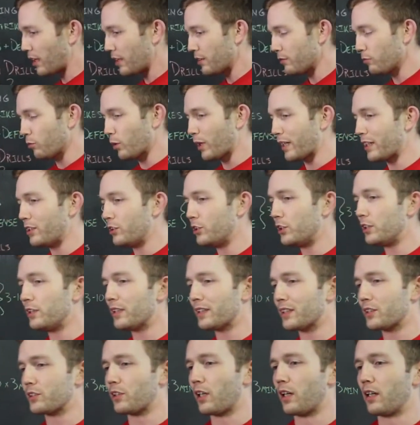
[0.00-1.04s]
what I usually like
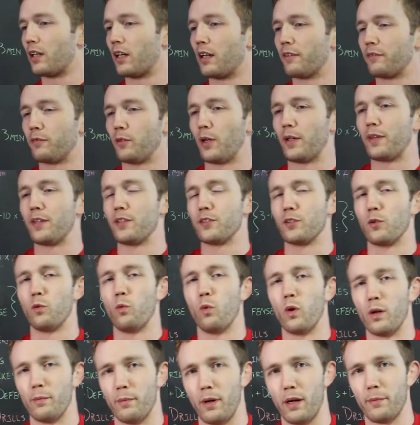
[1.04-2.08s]
to start off with is a
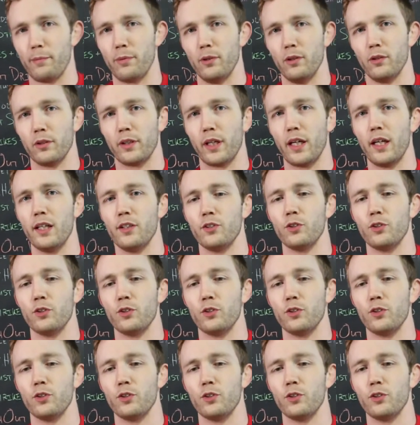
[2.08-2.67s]
warm-up, okay?